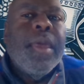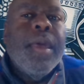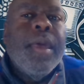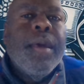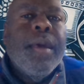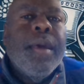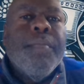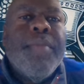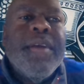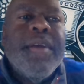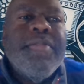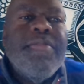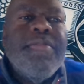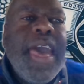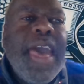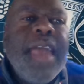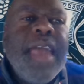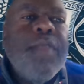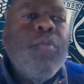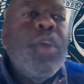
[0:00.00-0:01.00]
but
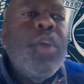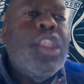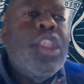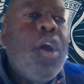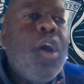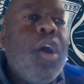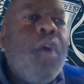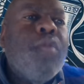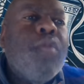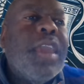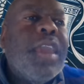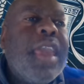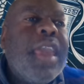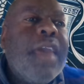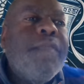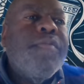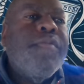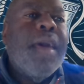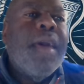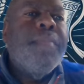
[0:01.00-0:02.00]
then we don't
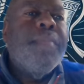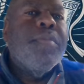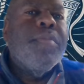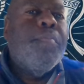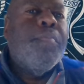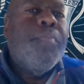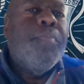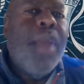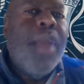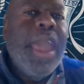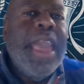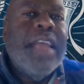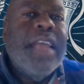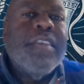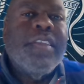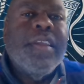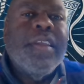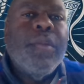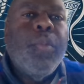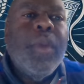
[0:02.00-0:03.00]
give them the breaks
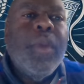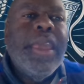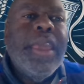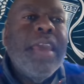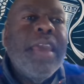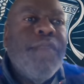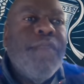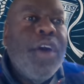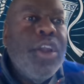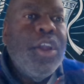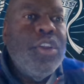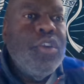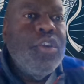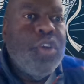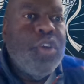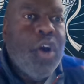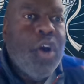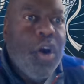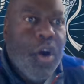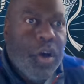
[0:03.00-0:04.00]
that we give
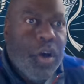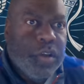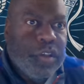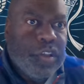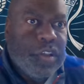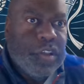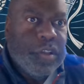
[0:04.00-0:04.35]
underdogs.